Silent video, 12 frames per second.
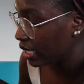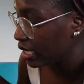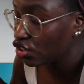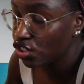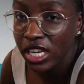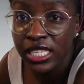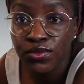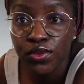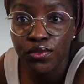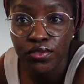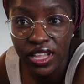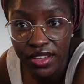is just for
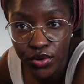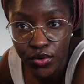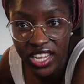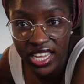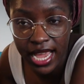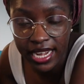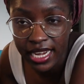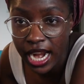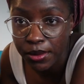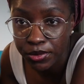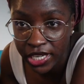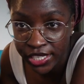flavoring and
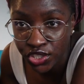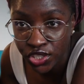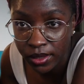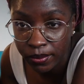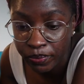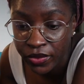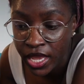carbonation.